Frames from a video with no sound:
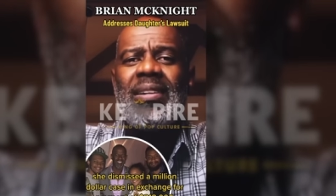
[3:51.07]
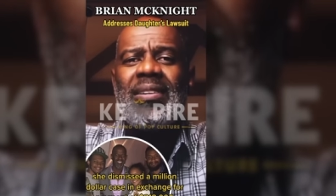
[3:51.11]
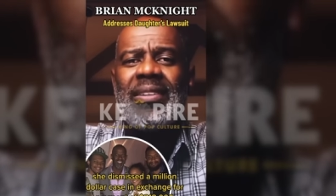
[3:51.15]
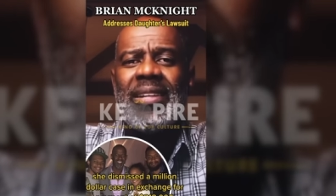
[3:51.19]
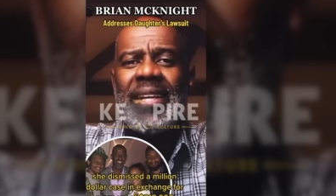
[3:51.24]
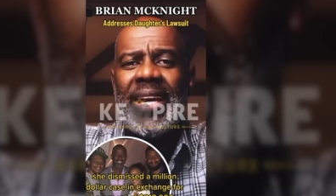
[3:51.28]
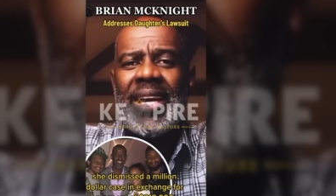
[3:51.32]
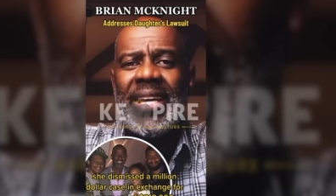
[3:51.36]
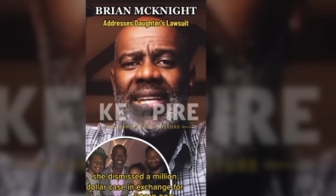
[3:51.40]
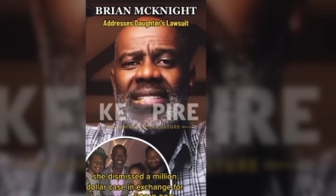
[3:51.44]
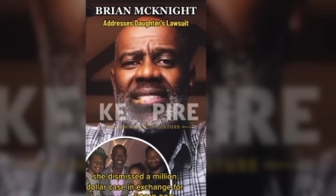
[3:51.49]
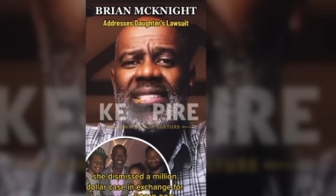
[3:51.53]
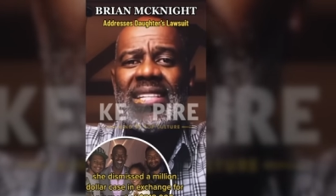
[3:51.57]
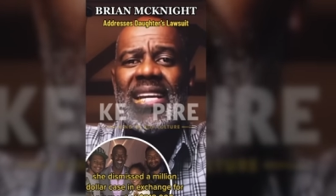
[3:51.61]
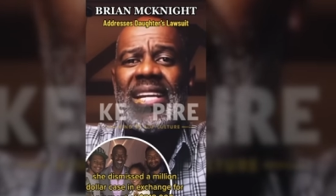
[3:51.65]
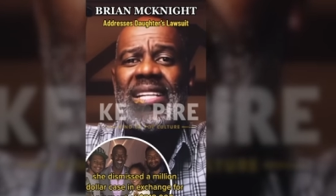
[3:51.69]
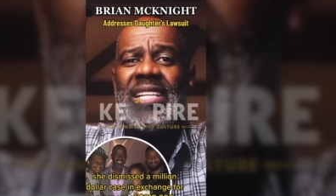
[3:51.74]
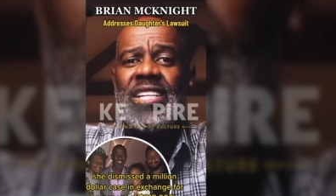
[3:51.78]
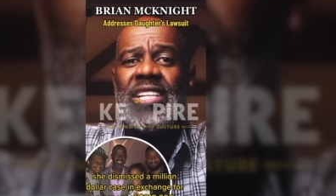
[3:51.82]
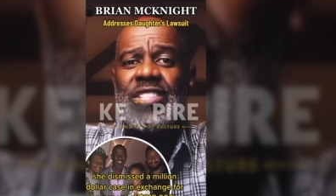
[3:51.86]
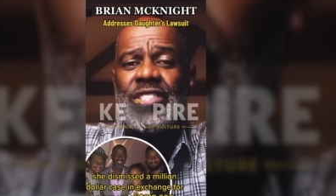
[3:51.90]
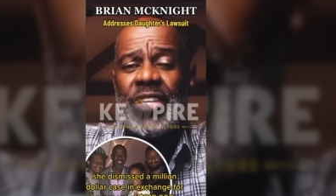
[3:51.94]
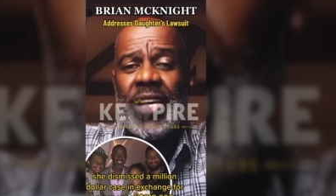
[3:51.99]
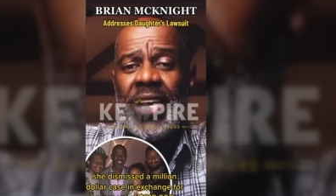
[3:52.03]
case in
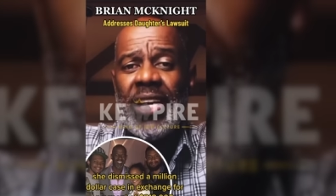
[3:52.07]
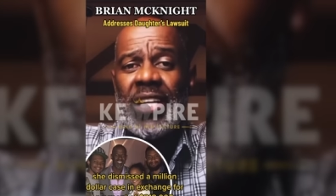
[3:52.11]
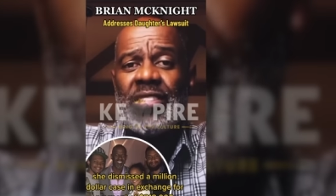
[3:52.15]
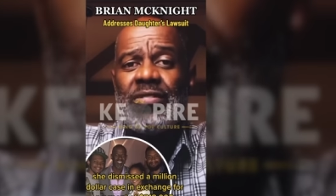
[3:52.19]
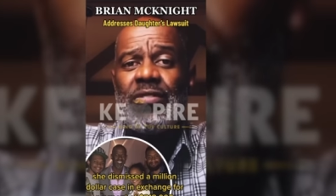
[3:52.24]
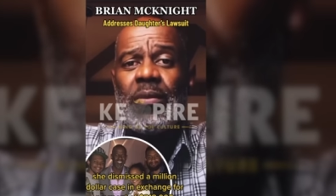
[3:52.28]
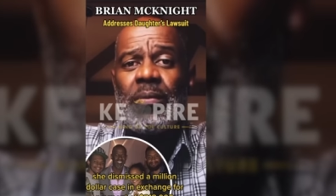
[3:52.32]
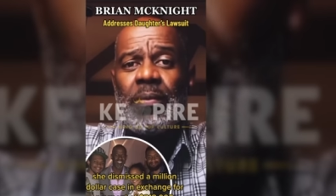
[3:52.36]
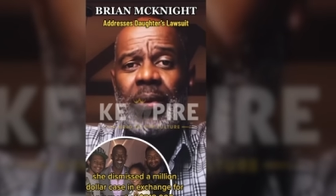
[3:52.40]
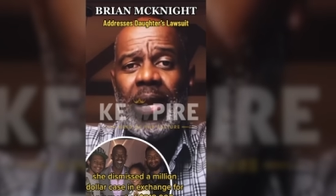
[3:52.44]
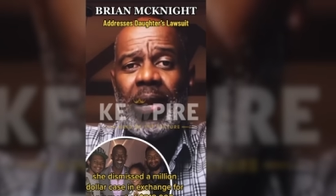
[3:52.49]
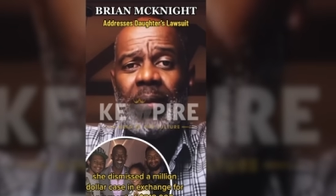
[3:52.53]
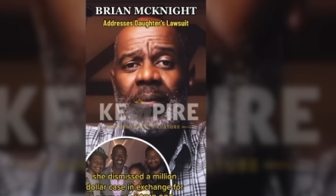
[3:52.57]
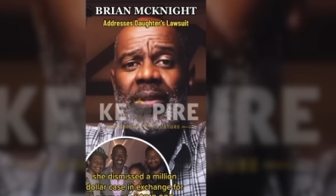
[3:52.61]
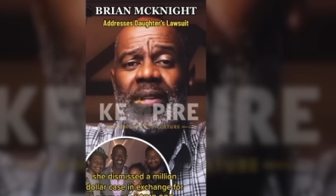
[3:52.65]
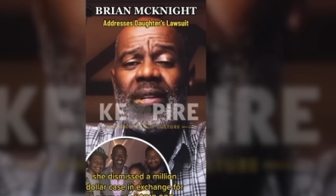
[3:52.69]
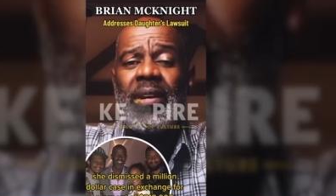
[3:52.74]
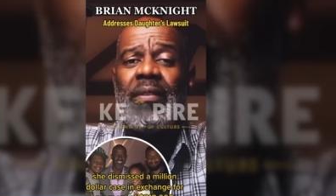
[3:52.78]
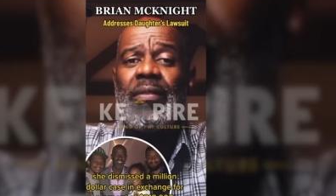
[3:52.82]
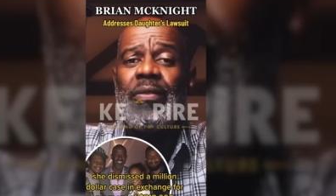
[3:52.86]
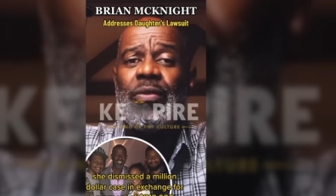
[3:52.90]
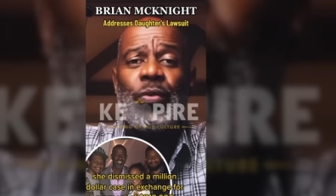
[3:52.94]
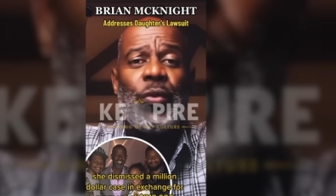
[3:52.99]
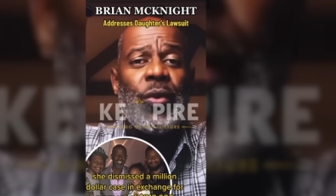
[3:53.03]
exchange for payment
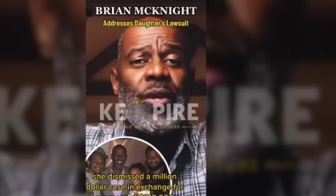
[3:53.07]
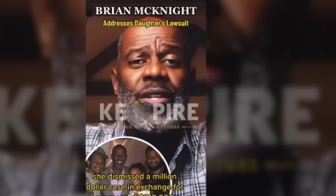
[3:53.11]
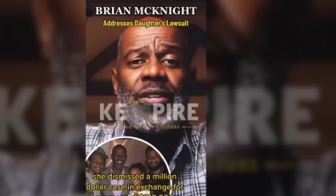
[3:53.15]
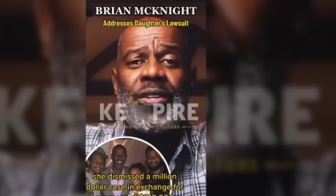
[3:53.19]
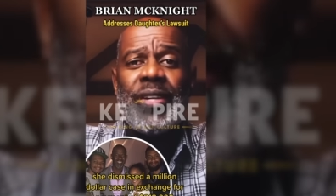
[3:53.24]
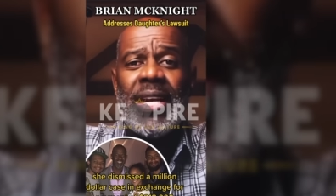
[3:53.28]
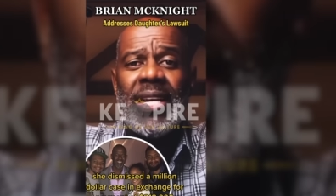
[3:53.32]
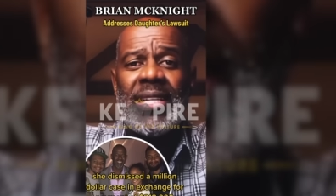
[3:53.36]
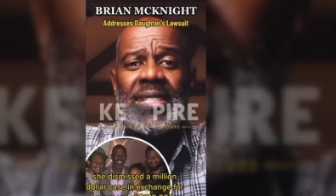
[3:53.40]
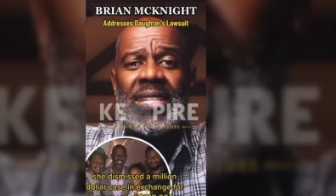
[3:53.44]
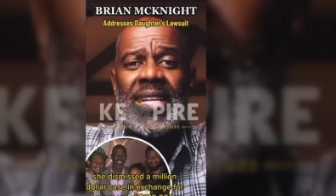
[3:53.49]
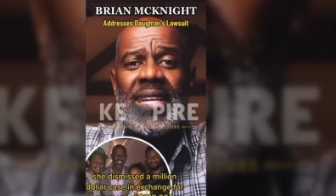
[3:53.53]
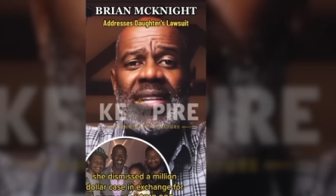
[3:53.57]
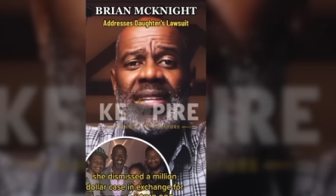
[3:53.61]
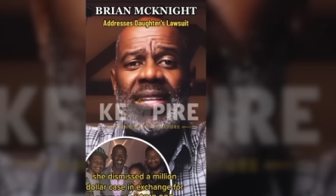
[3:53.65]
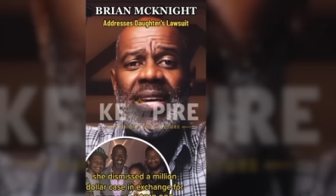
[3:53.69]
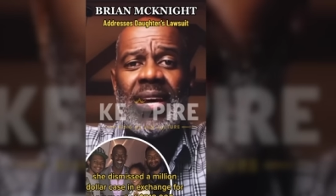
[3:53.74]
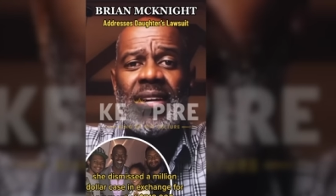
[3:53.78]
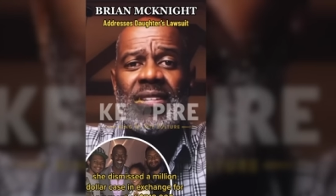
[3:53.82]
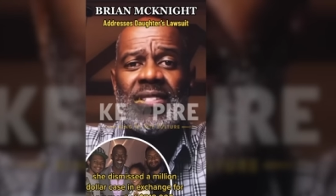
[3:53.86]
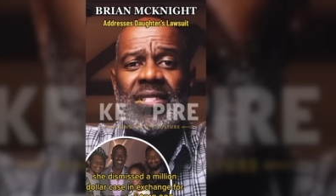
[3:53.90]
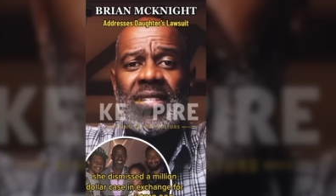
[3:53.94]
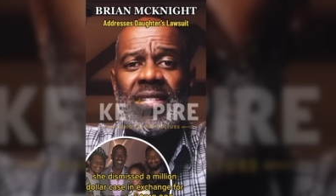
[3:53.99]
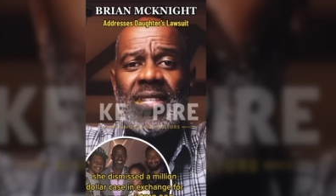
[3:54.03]
of
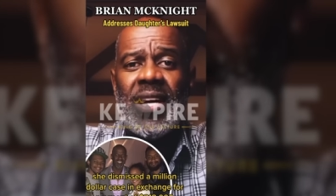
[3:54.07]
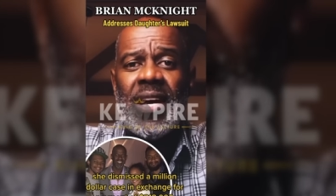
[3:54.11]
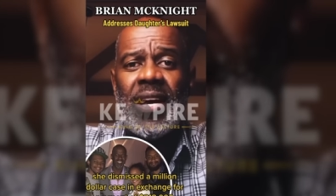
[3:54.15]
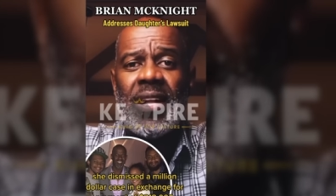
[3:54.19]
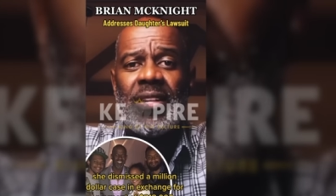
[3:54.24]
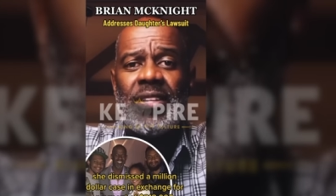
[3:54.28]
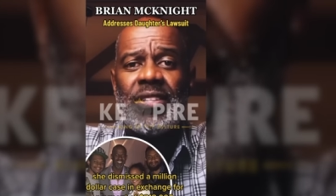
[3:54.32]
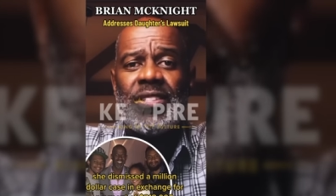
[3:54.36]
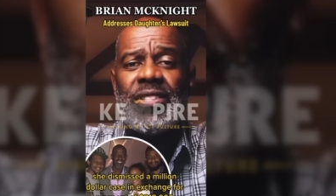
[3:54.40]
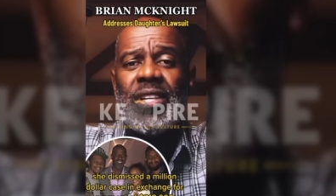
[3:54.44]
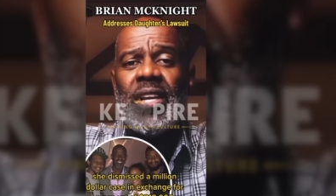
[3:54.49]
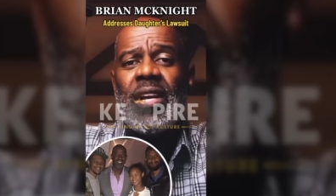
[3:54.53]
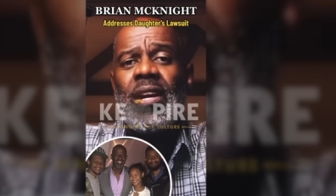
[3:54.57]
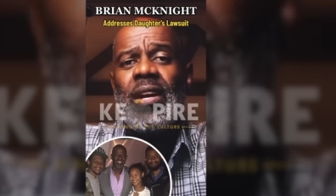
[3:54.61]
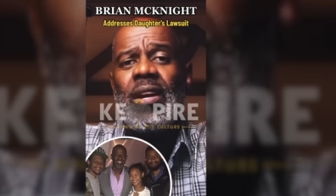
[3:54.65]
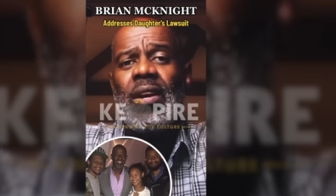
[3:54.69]
$318,000